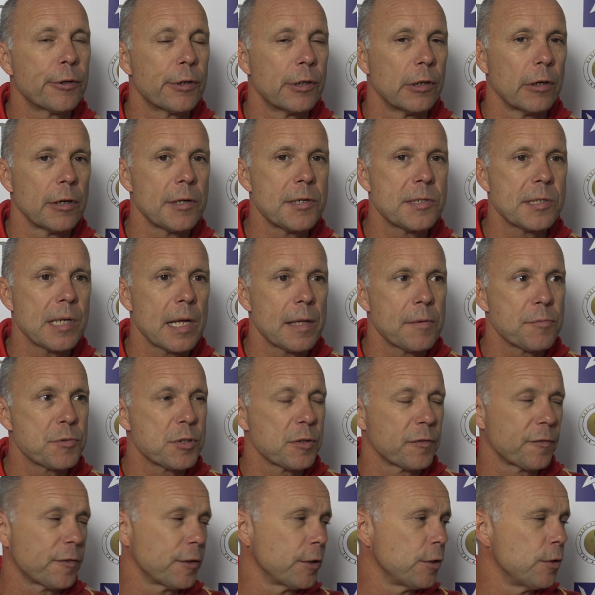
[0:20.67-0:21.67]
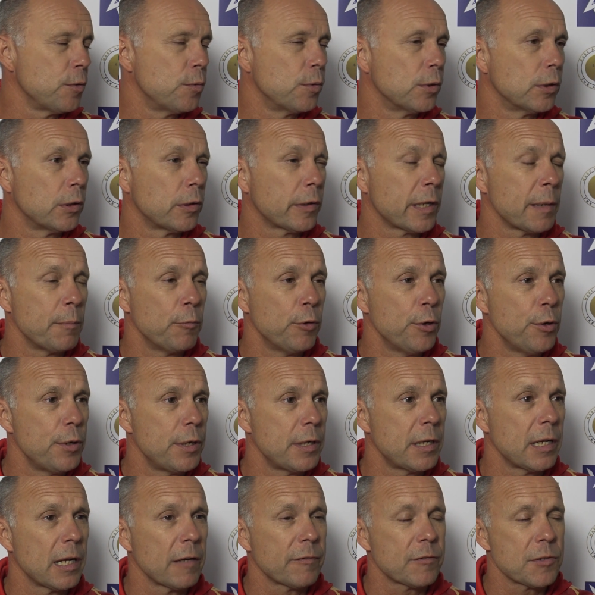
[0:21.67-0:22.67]
And like you said, there was a few walking
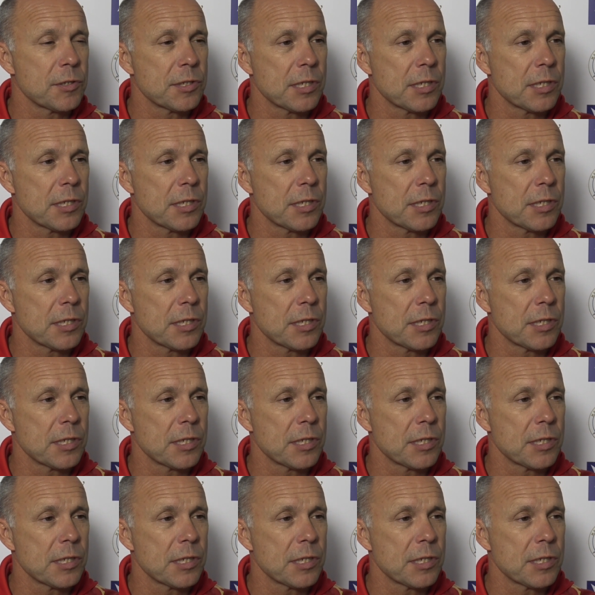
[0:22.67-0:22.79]
wounded after